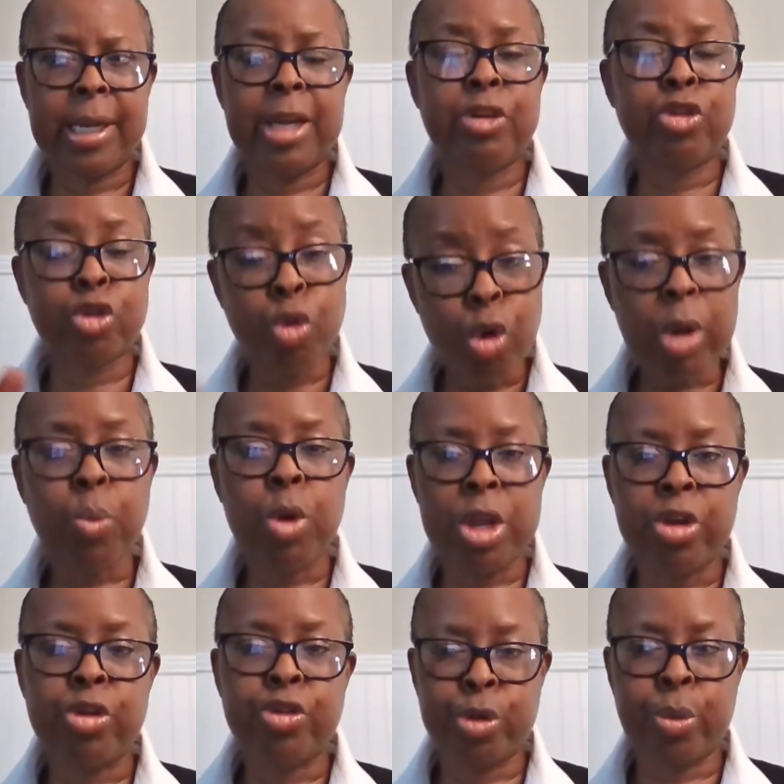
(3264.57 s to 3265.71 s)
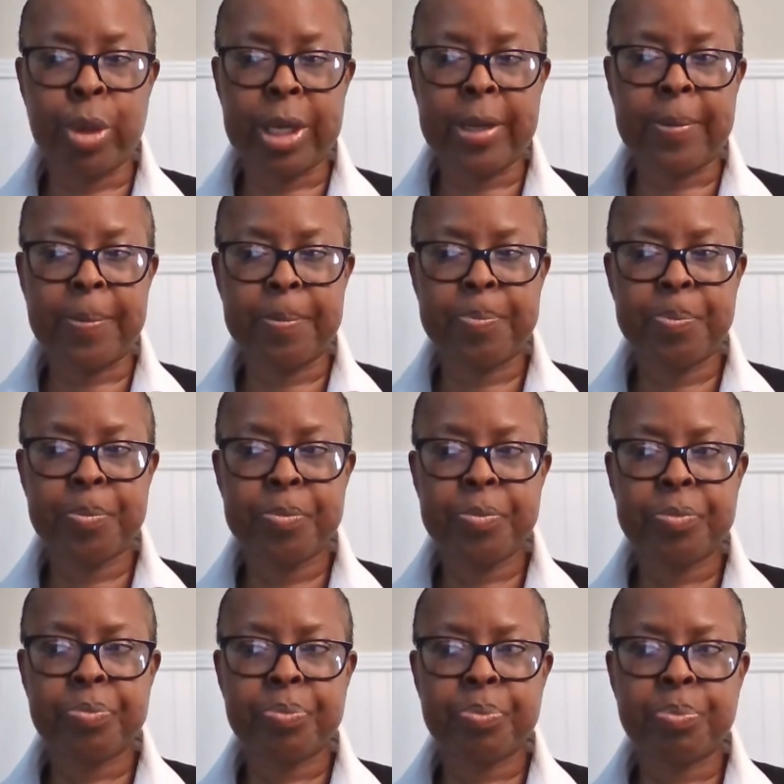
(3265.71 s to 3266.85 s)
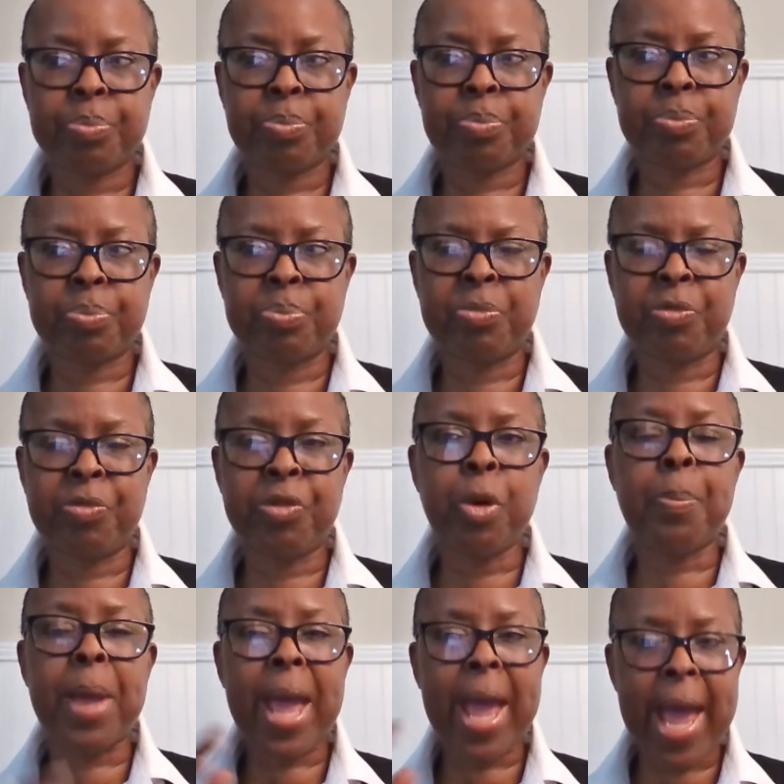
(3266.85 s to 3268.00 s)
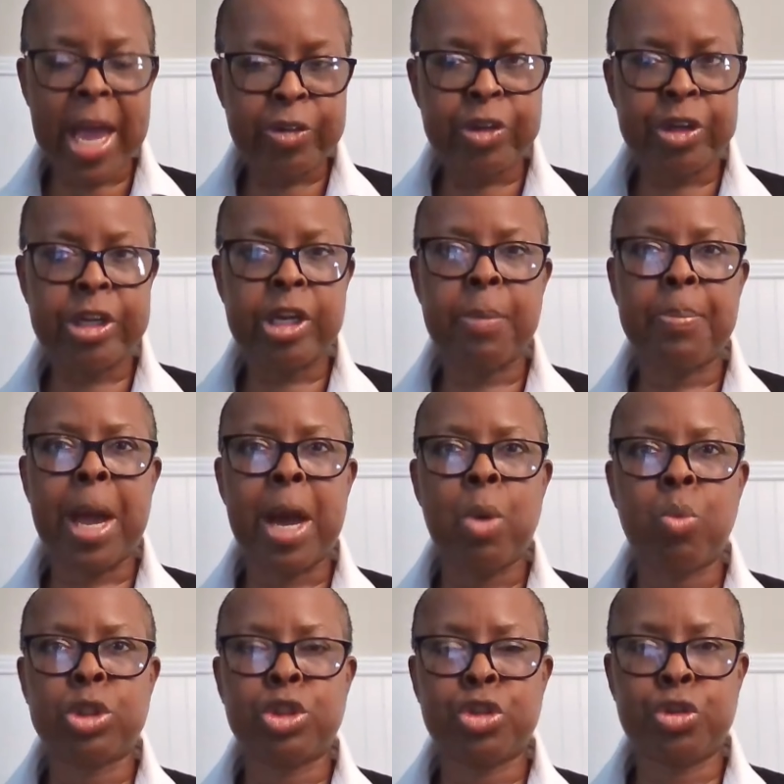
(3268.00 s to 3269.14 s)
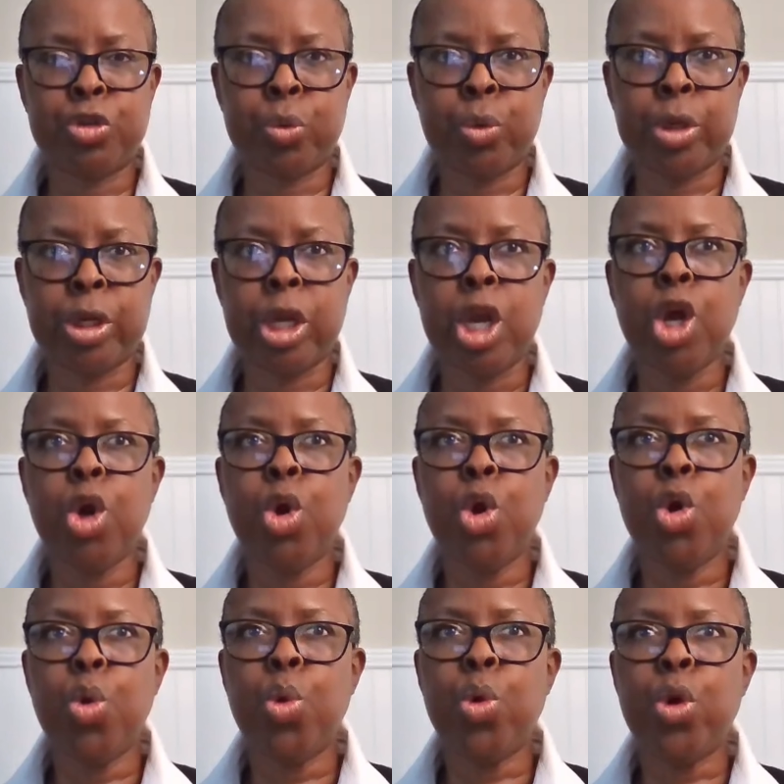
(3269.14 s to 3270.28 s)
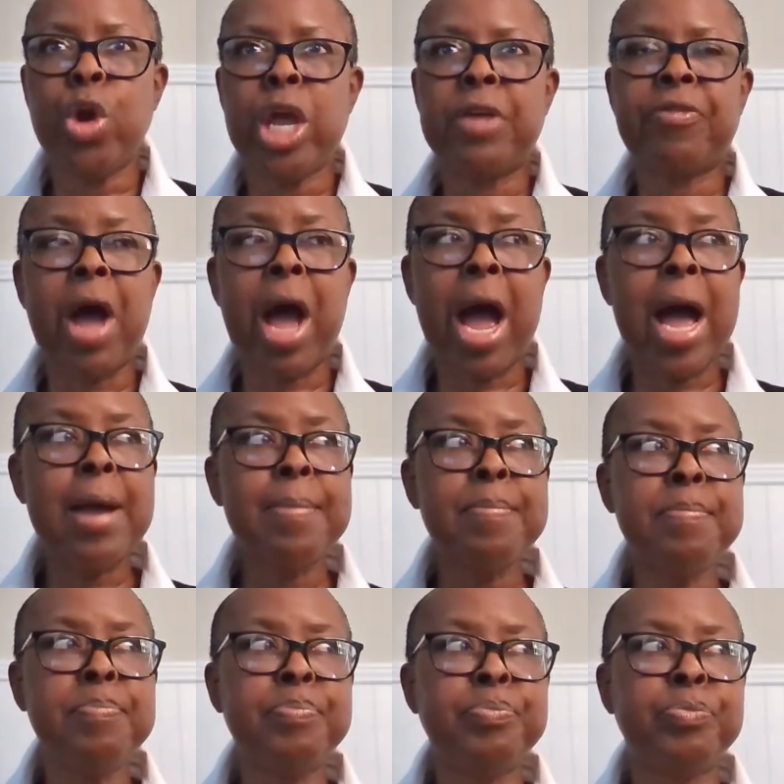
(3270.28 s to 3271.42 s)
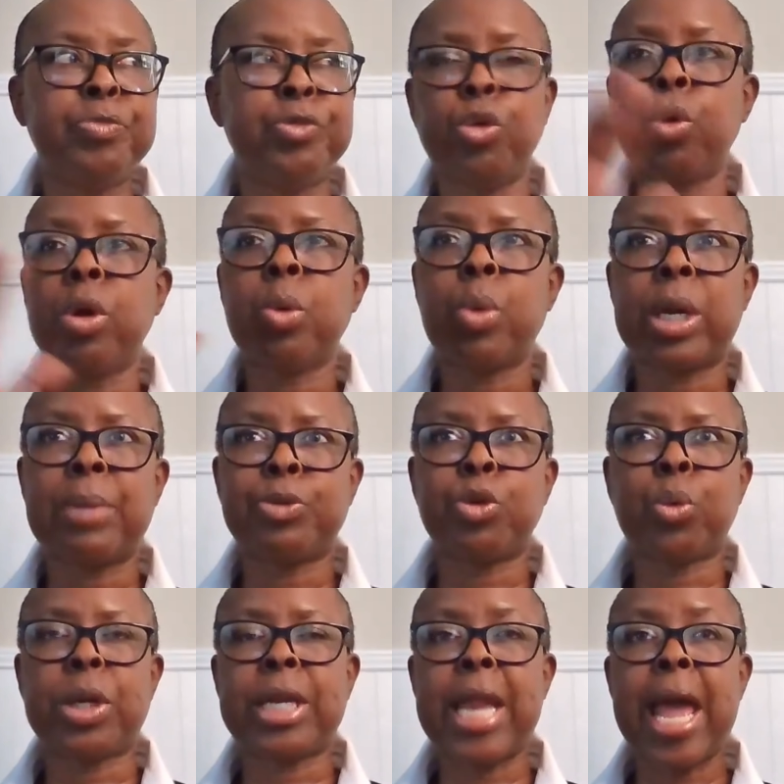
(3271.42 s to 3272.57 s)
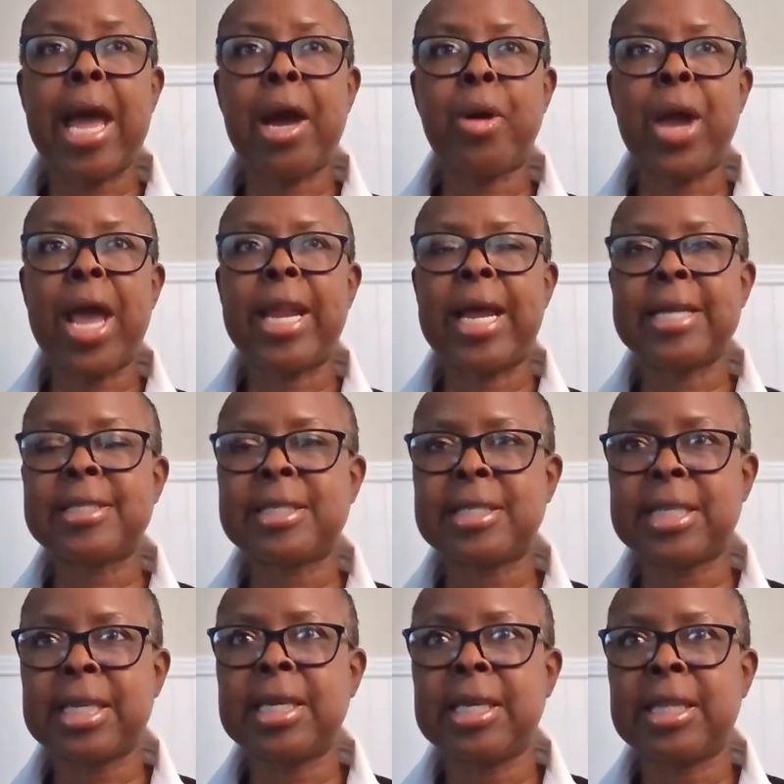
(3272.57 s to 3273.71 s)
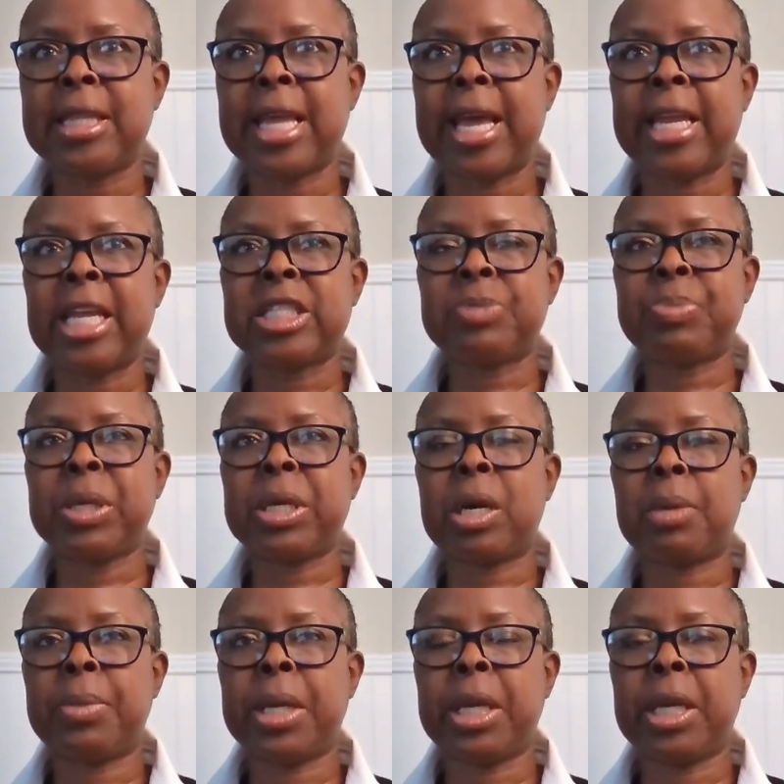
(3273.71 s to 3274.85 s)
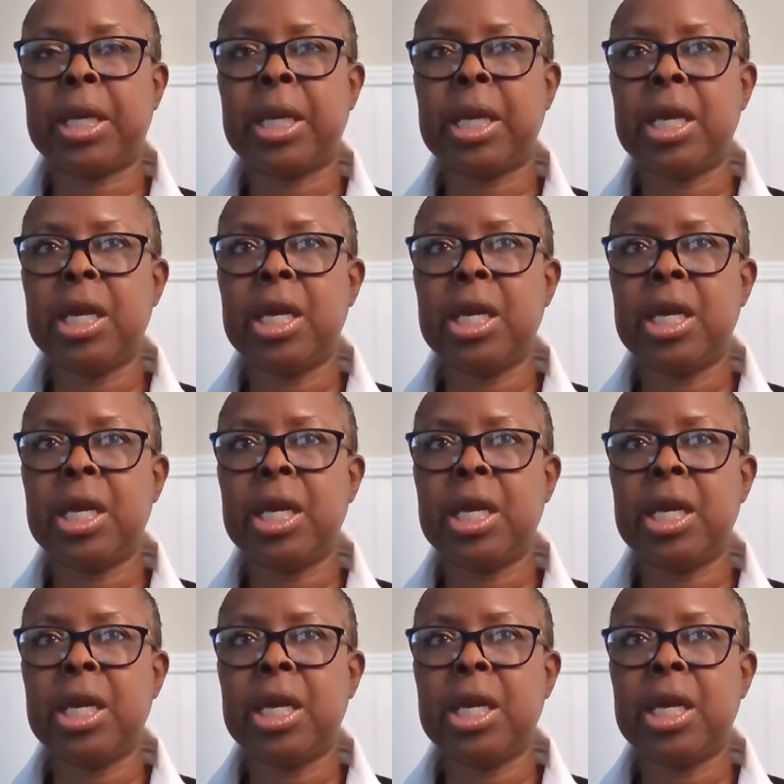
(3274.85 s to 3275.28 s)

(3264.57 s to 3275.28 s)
Enjoy what you're doing. Feel passionate about what you're doing. If I'm doing what I'm doing now and I see that it's becoming